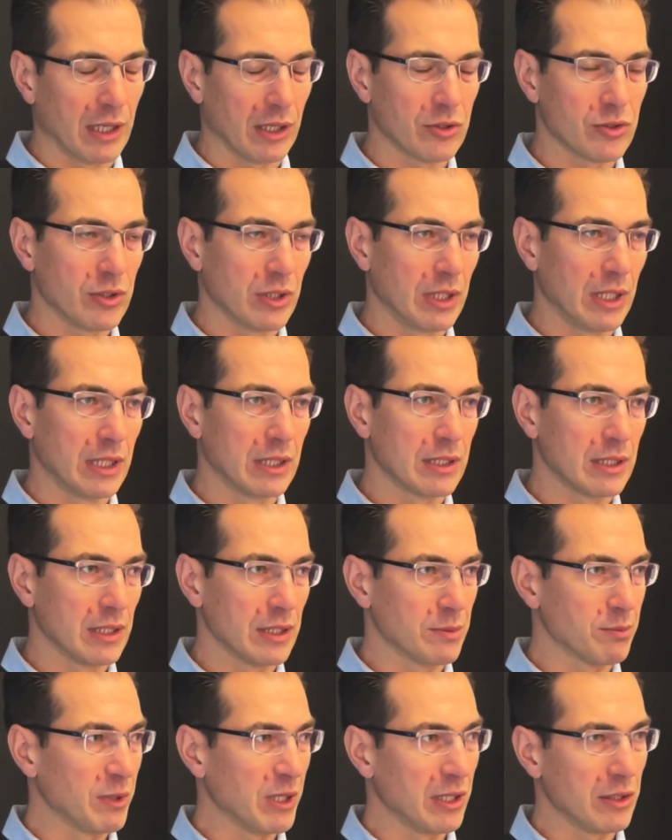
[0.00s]
Actually,
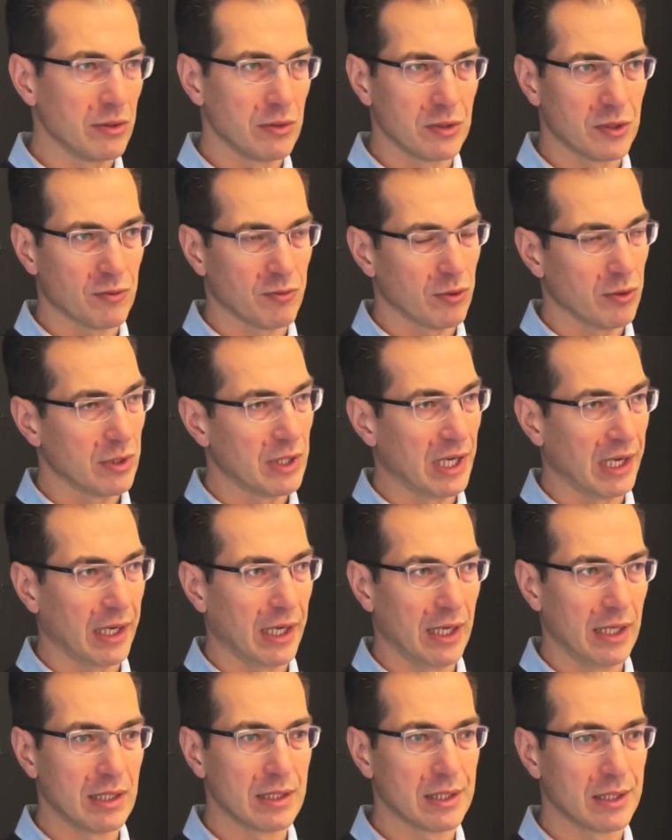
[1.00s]
it's been used for
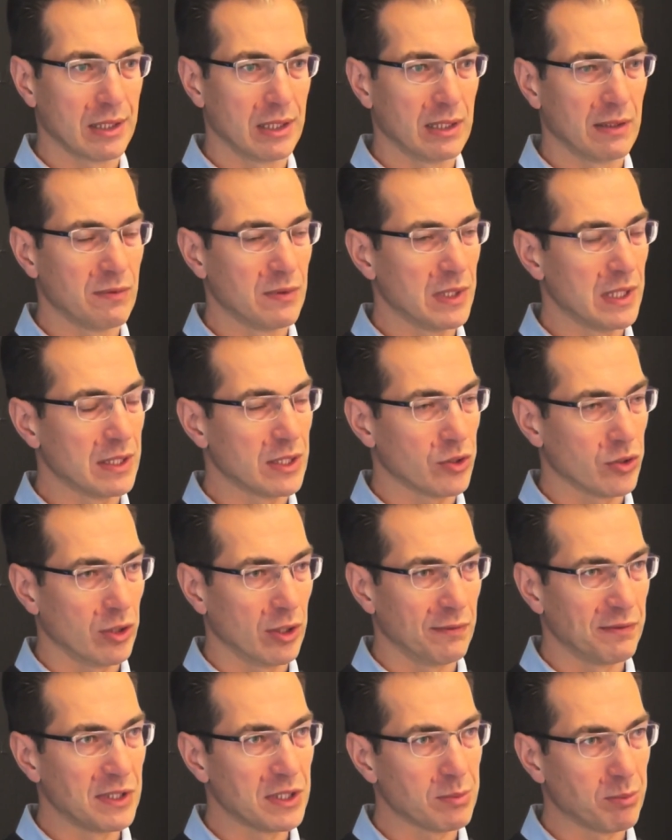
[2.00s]
decades and it
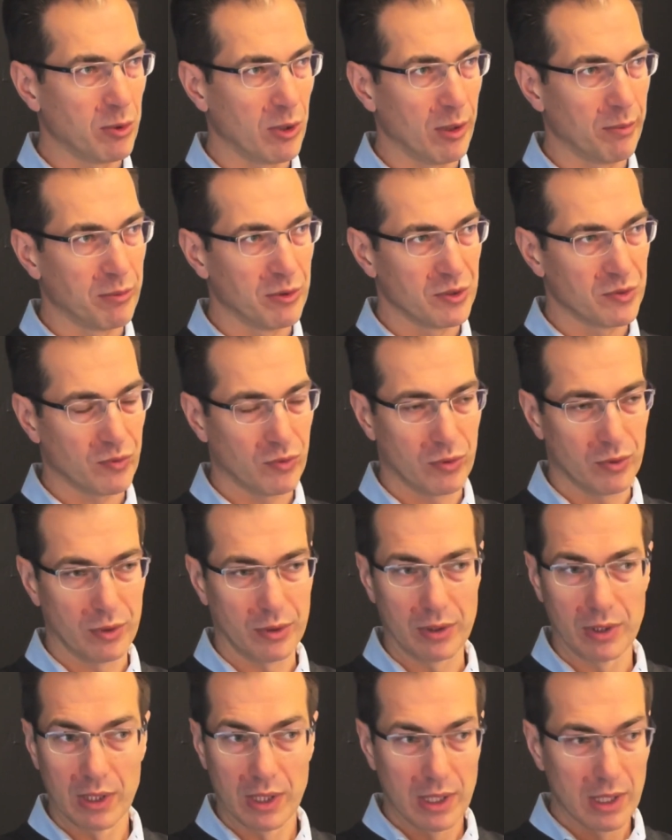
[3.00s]
served its purpose
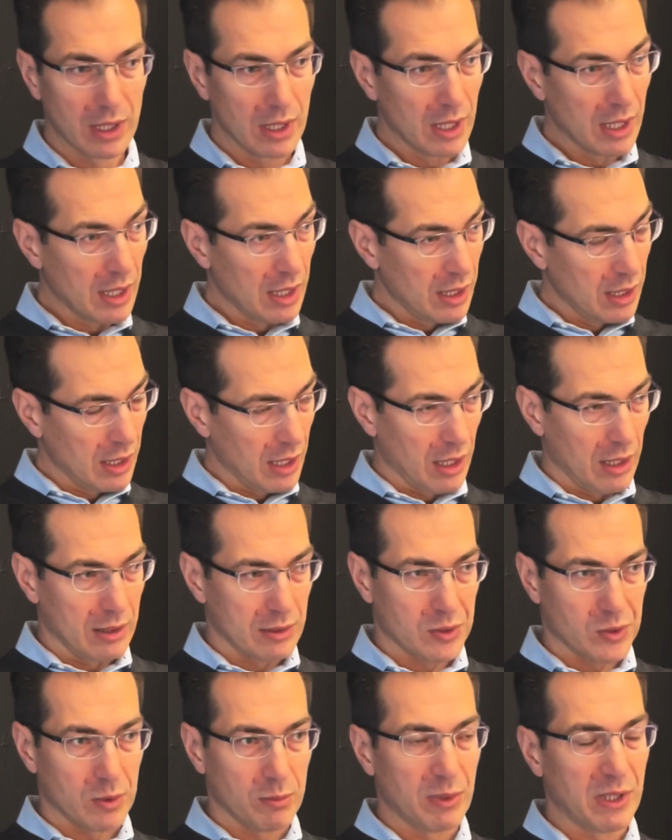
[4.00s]
for
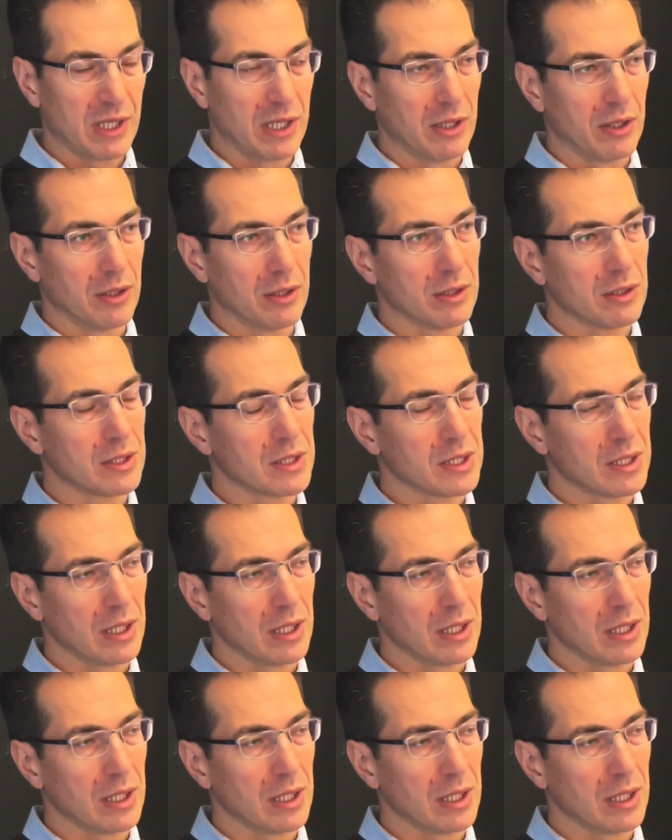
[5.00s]
so many years.